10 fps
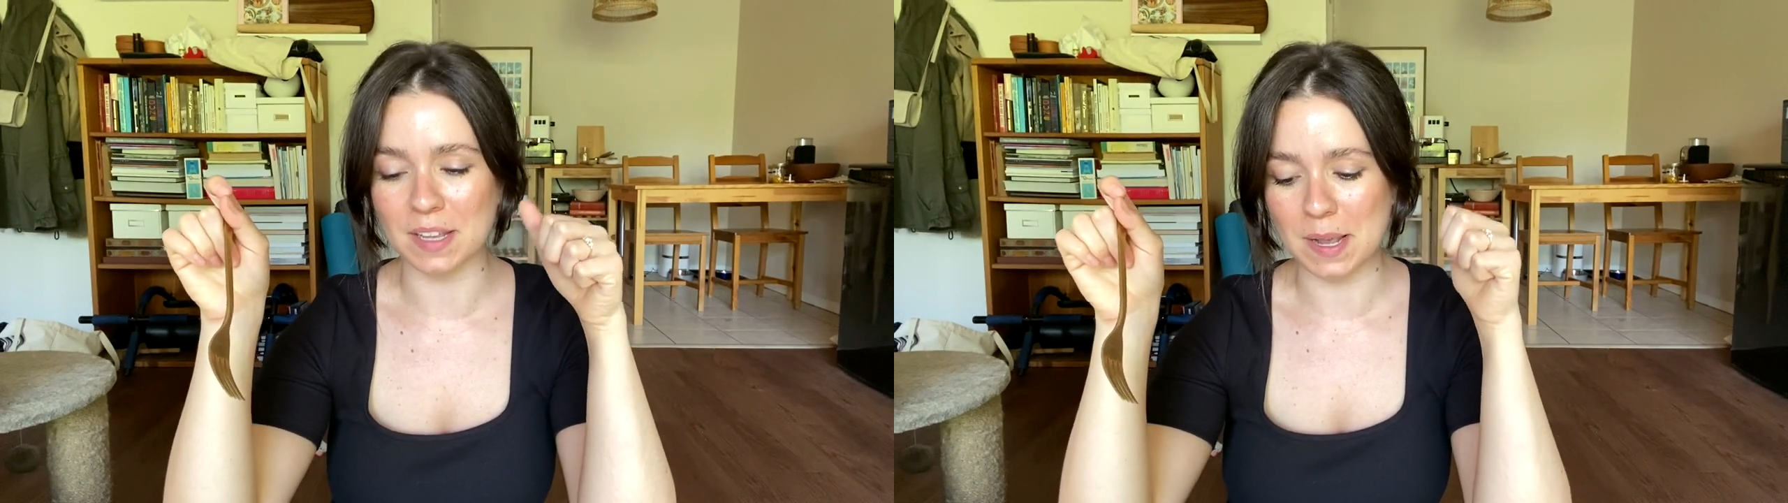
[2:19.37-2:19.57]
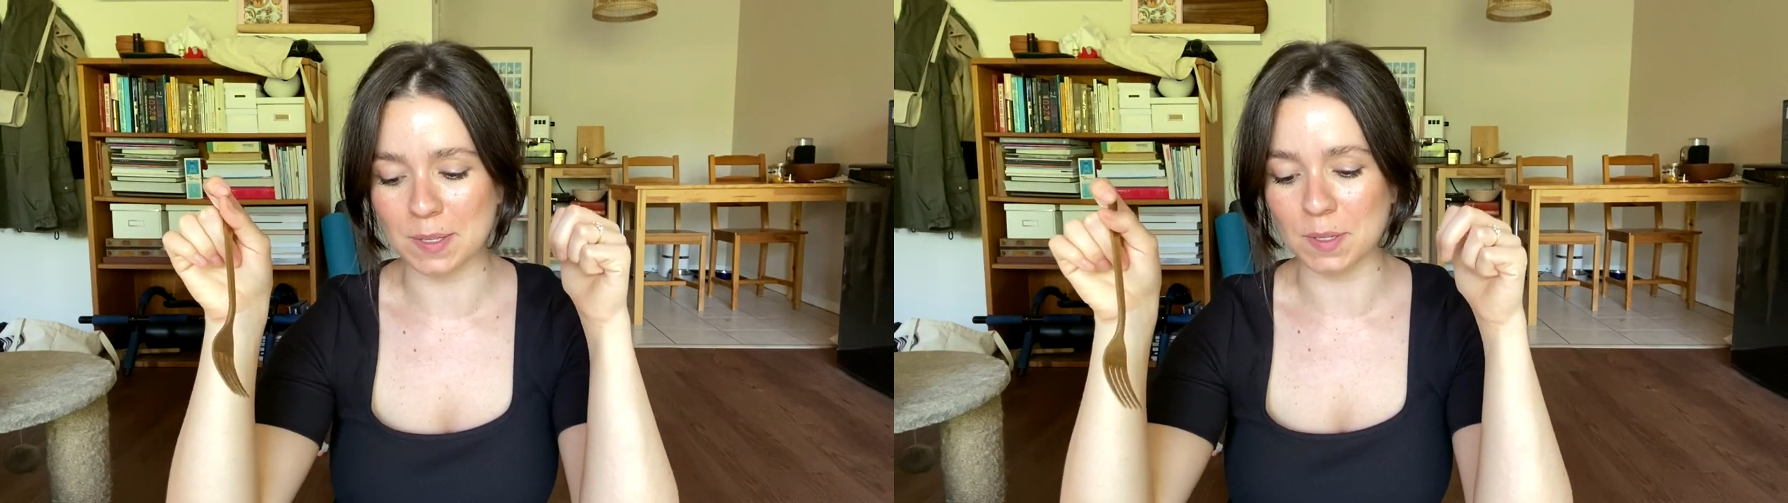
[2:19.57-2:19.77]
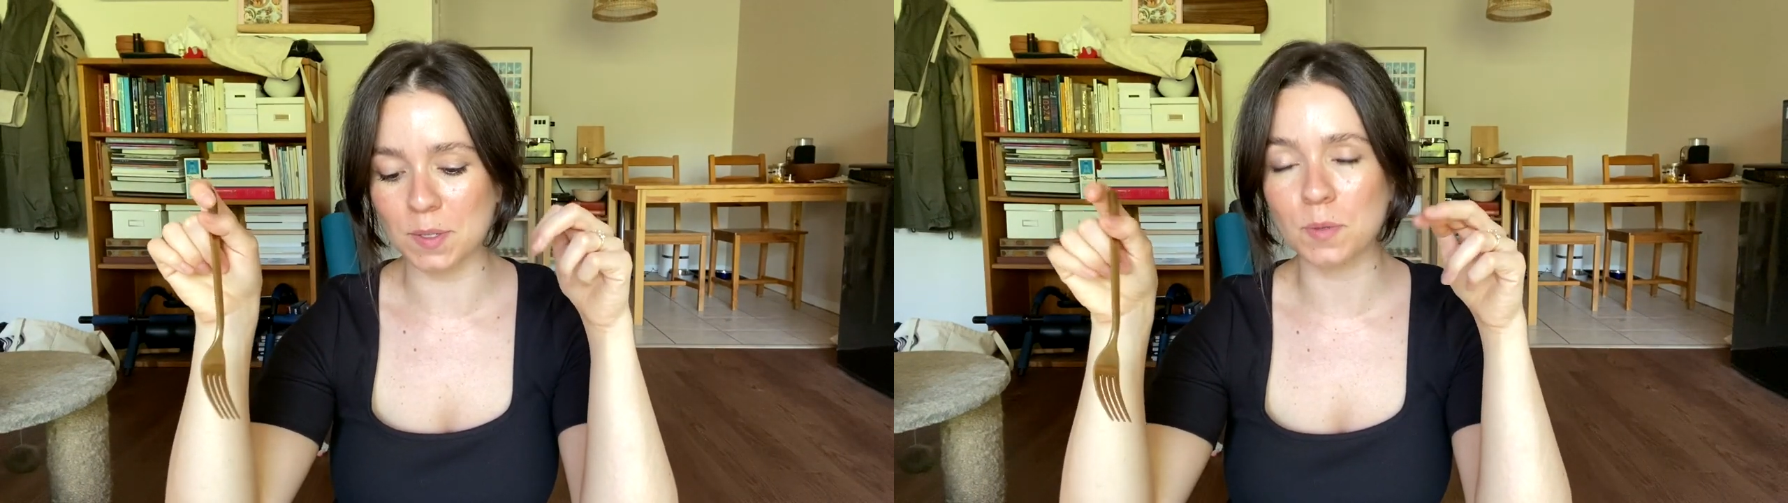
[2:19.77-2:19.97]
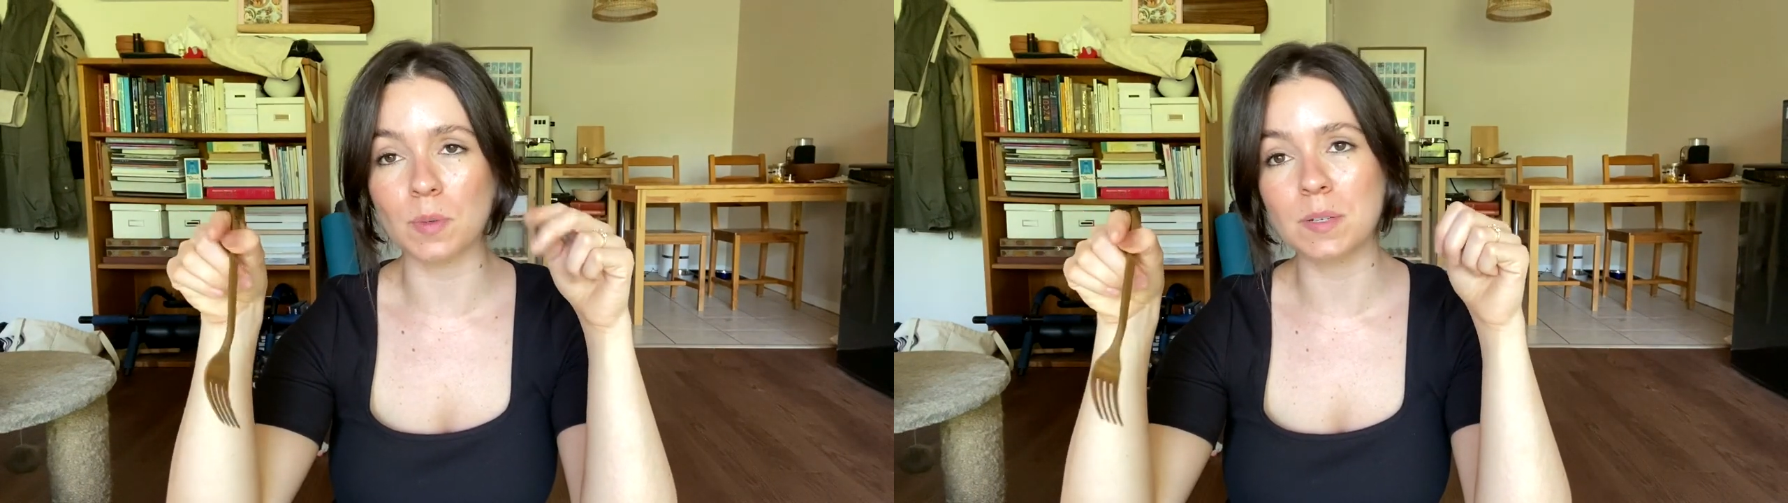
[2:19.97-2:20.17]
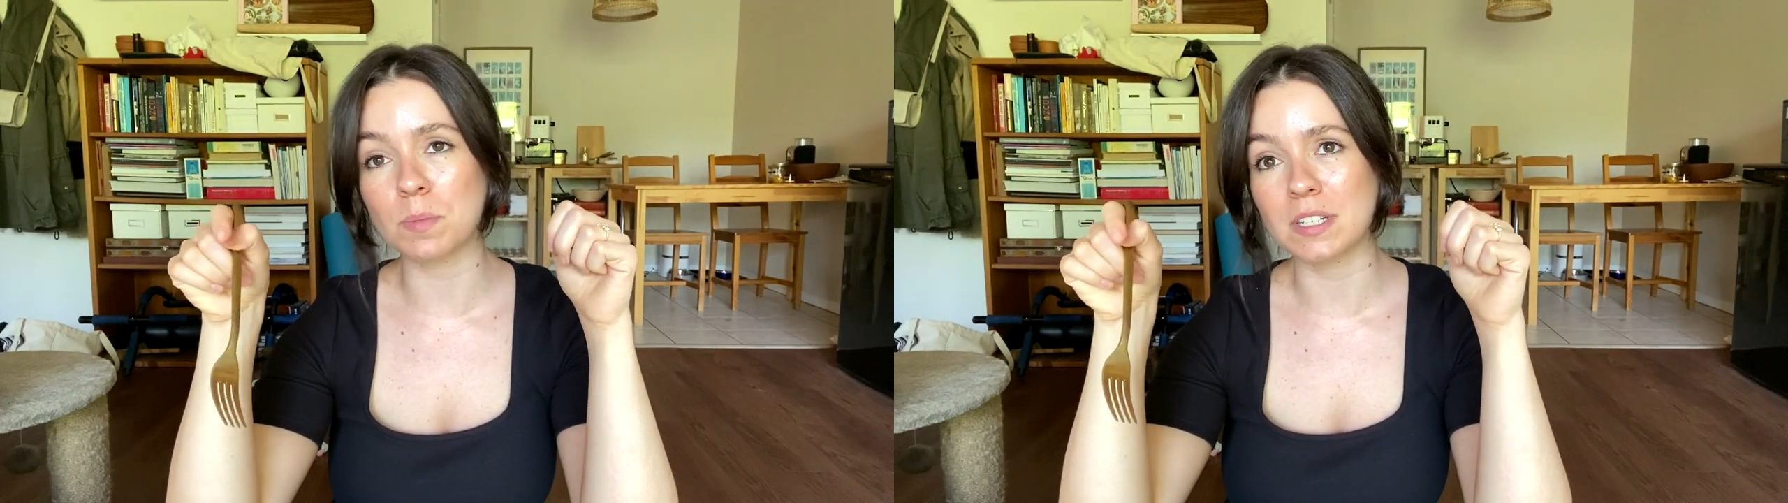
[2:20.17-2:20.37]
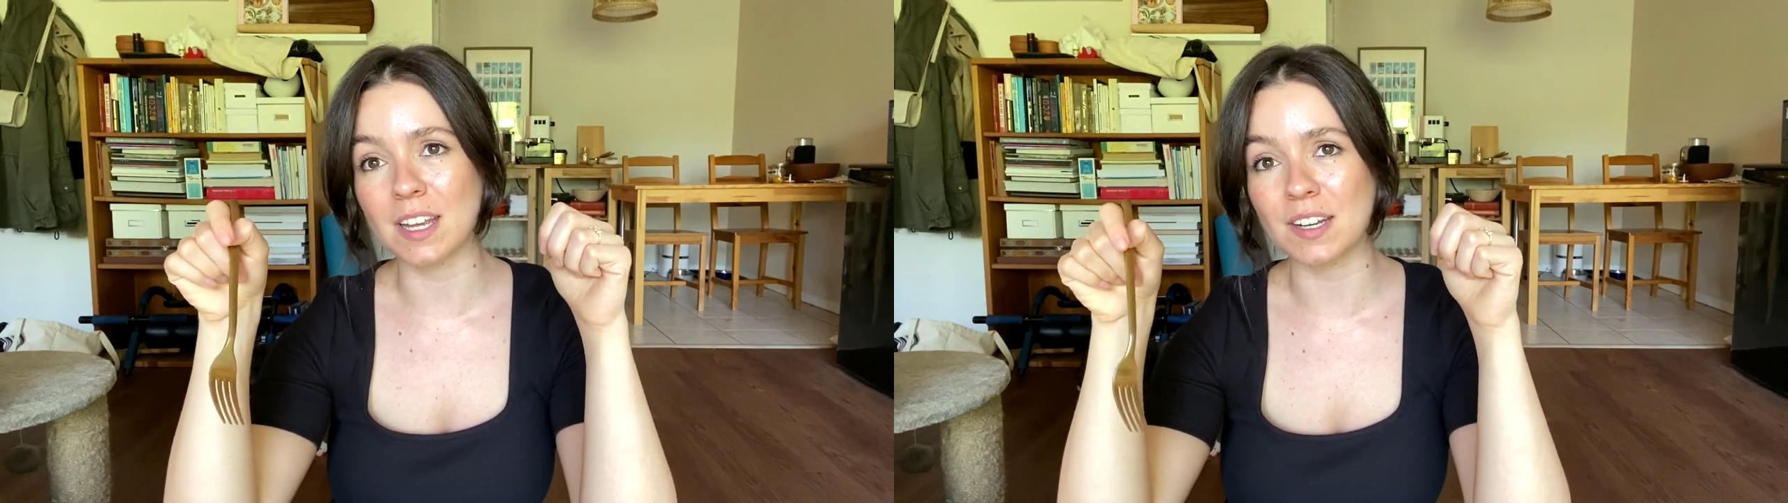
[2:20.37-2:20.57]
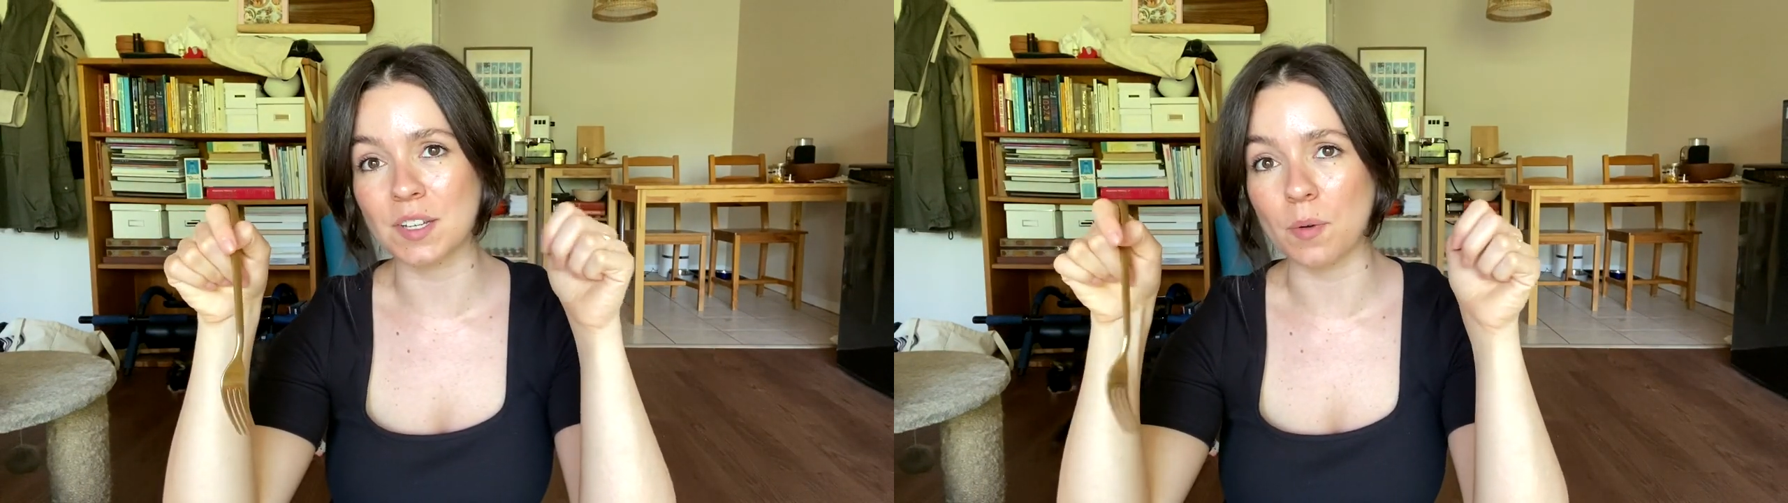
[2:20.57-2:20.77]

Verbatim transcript: It's a sweet potato